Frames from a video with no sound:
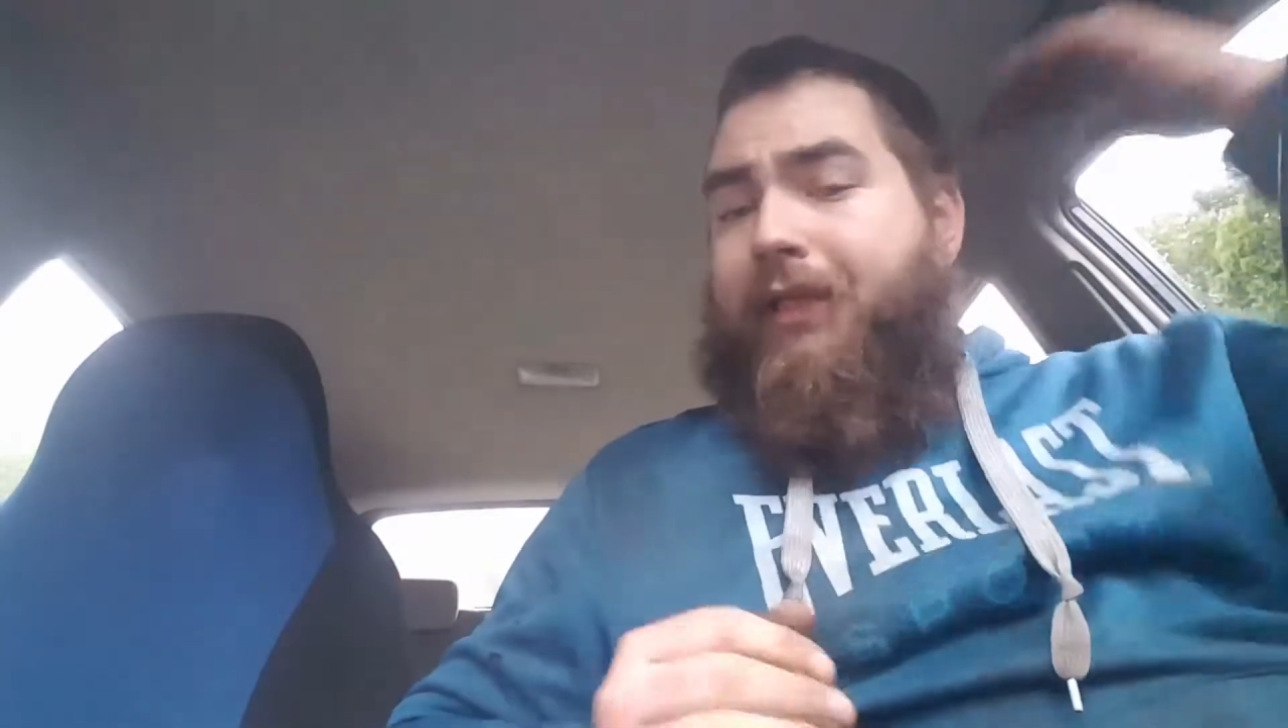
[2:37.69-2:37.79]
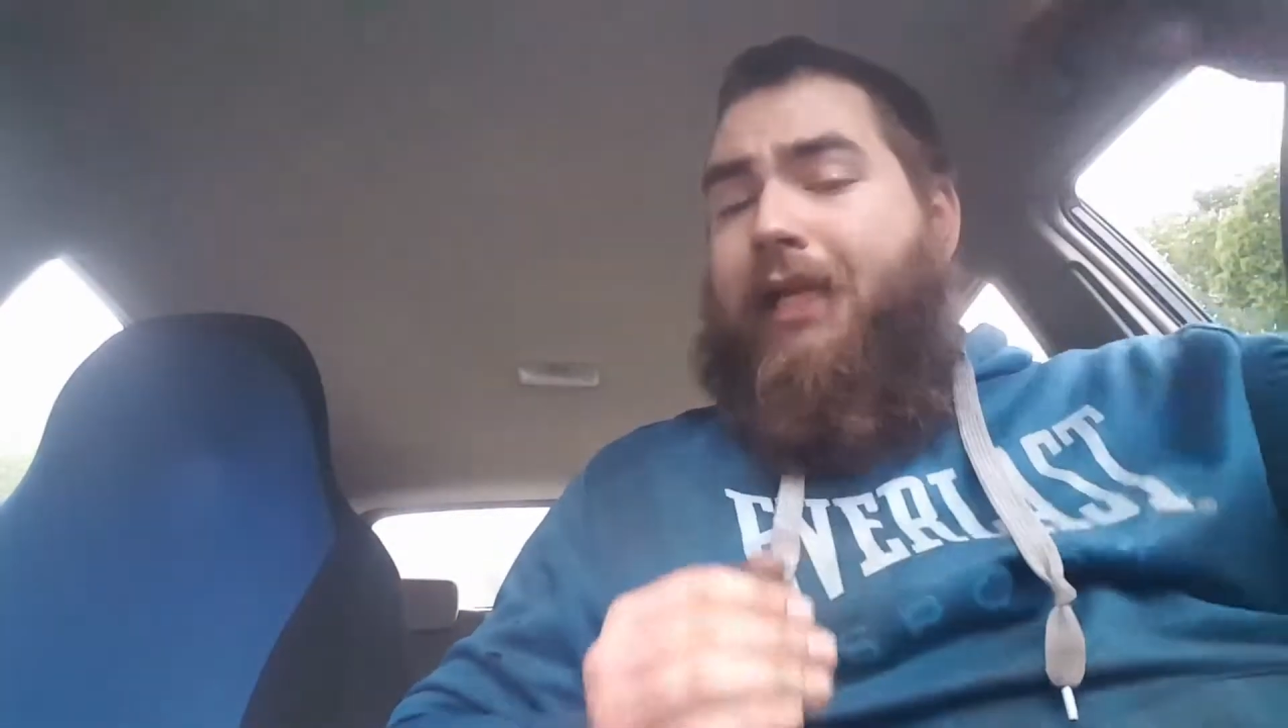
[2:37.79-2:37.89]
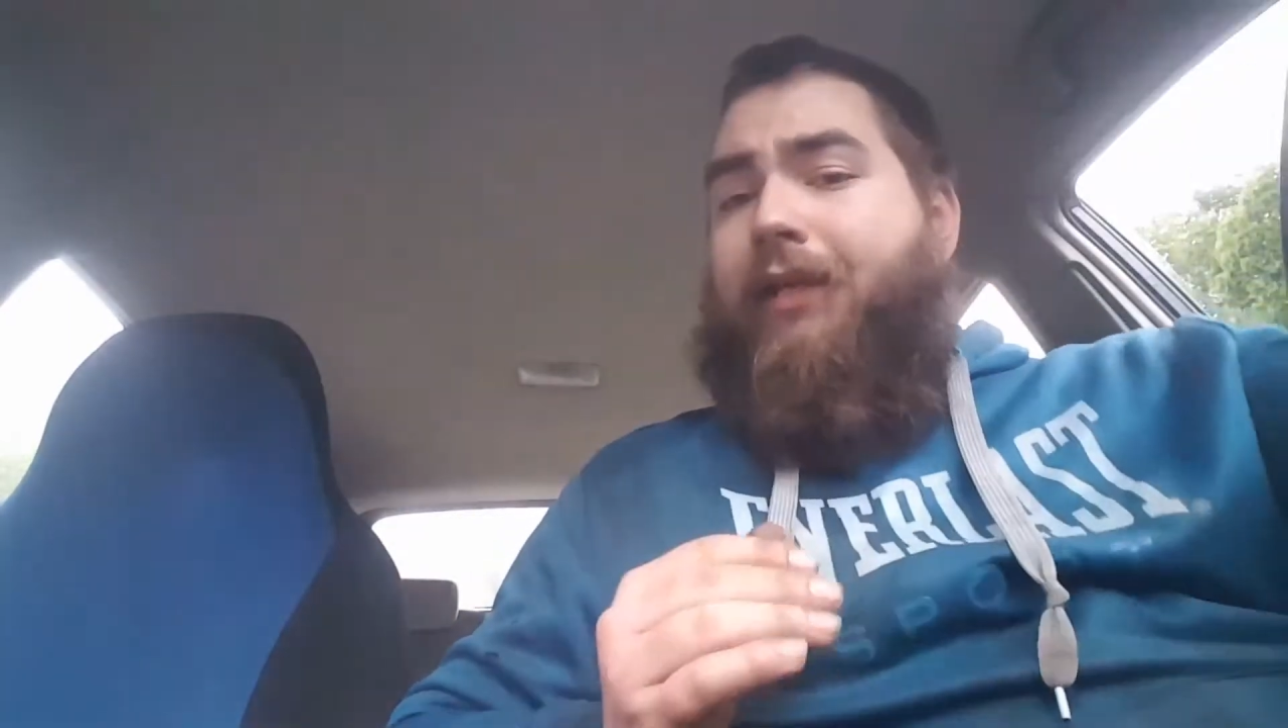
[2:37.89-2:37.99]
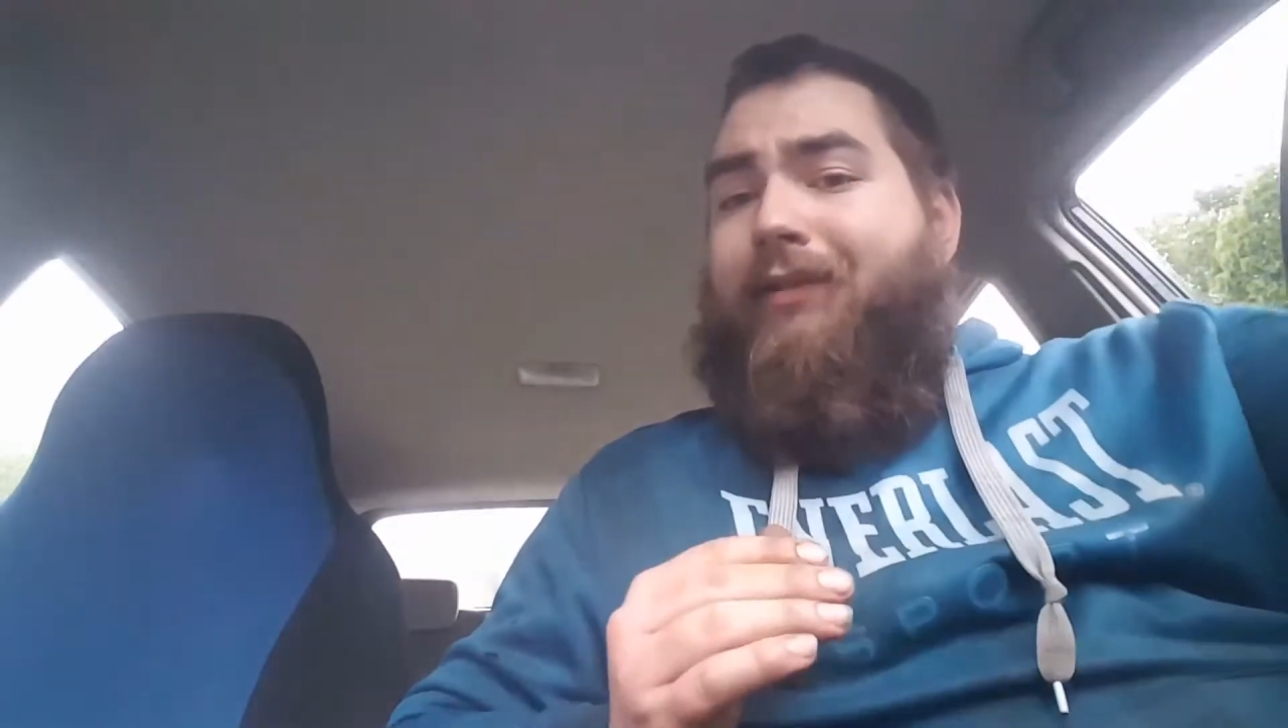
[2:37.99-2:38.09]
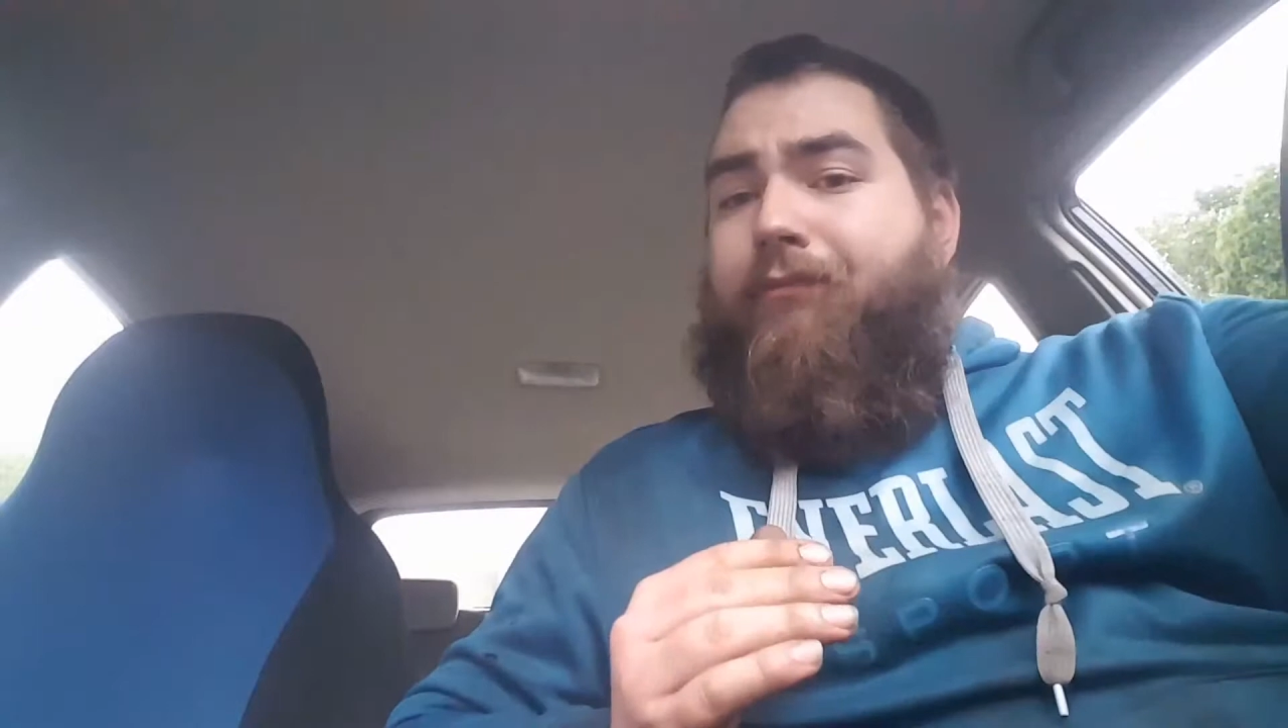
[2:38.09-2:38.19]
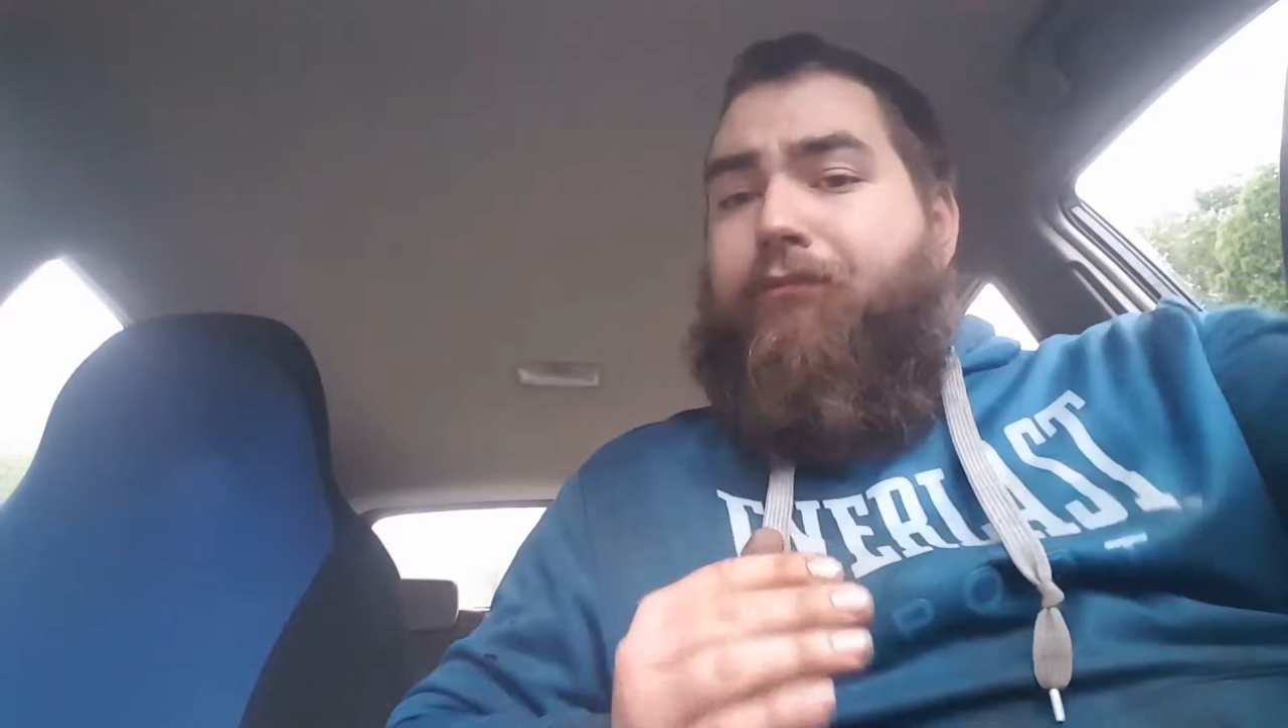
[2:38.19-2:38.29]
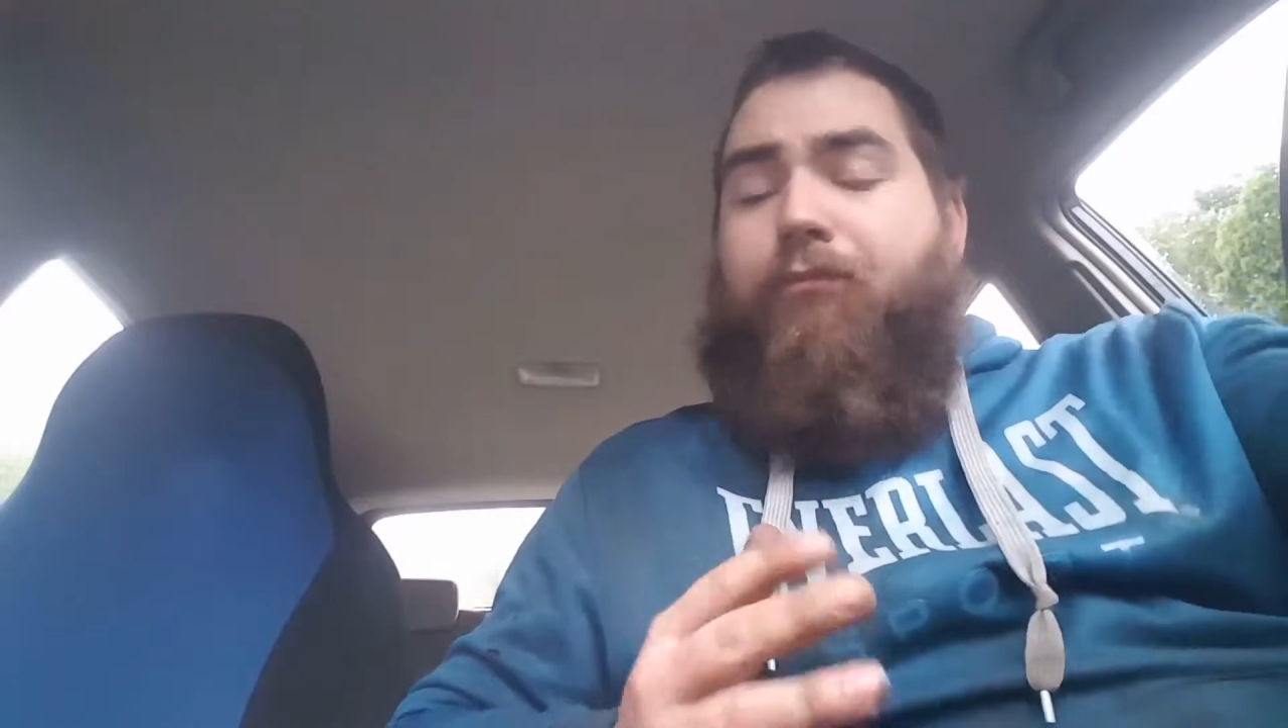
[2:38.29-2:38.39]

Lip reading: to get a